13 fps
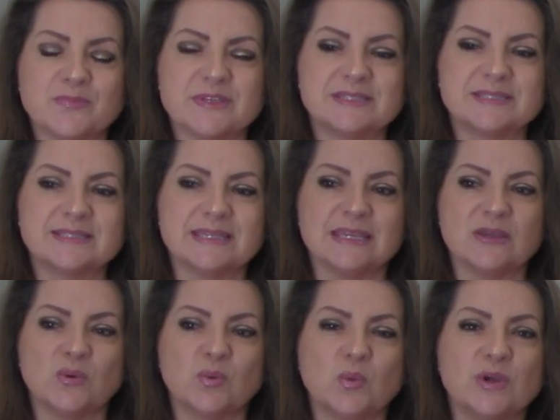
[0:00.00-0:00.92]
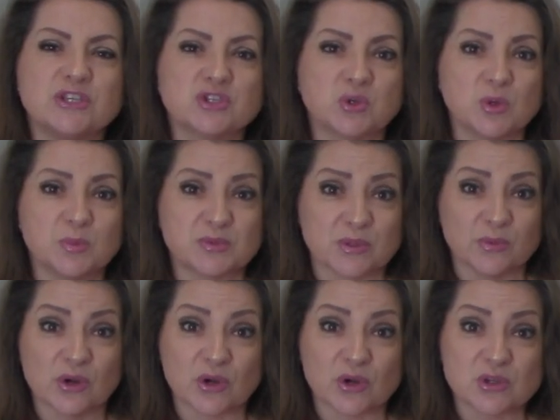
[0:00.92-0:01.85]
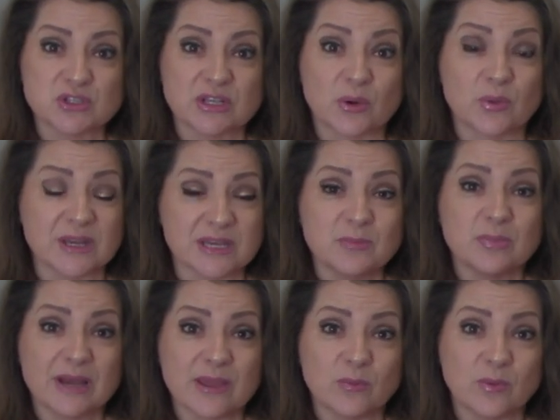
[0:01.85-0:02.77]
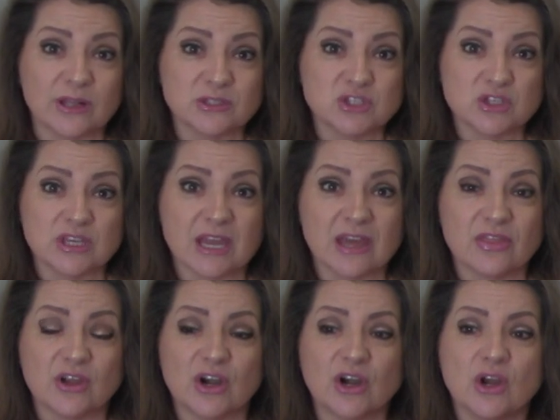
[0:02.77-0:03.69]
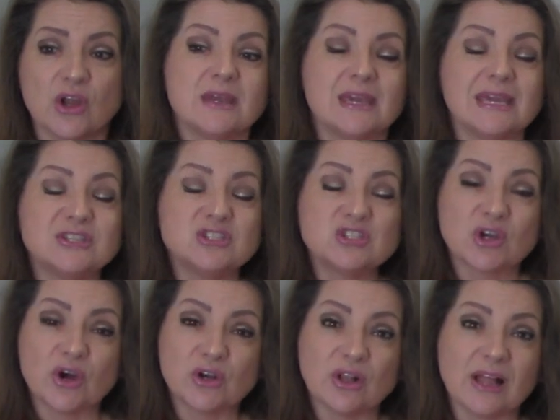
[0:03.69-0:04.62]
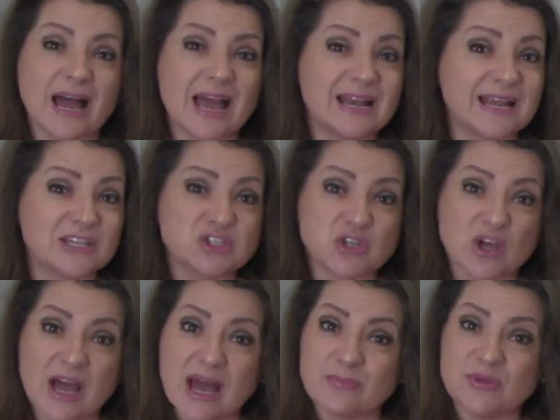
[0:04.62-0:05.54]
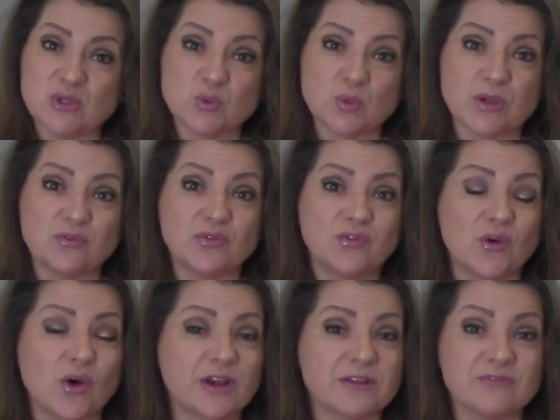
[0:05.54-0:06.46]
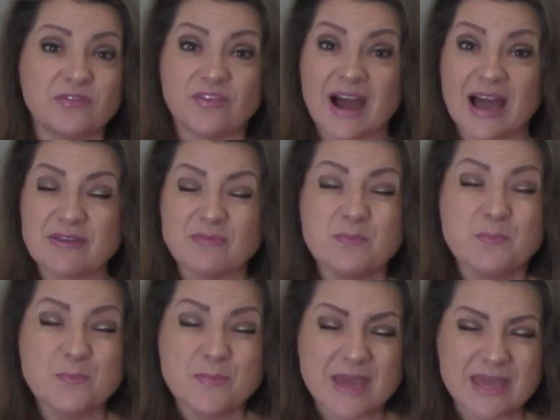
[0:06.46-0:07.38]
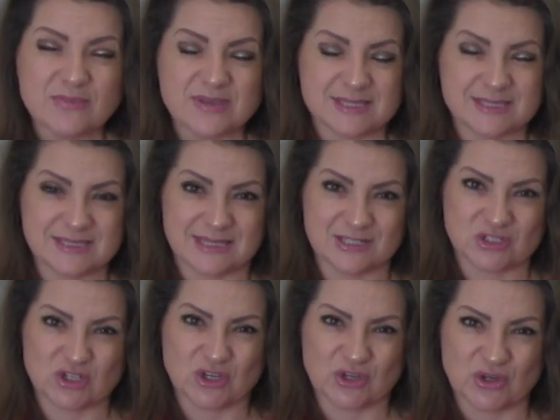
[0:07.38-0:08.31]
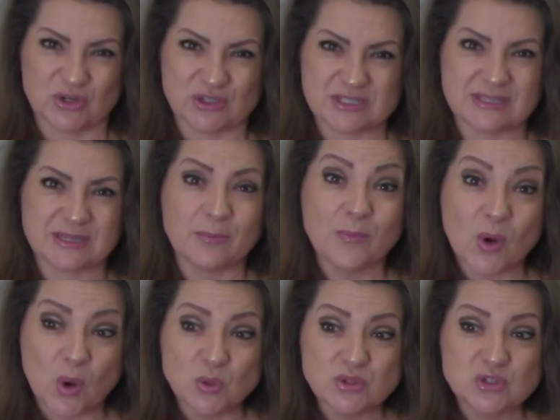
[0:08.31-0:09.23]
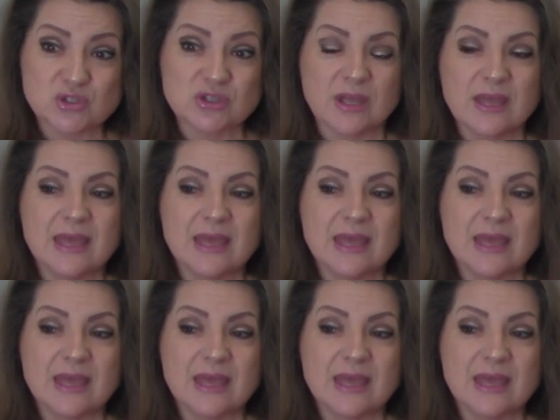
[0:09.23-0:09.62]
see which groups of girls already play well together. In total, I like to have between 4 and 5, maybe 6 girls the most.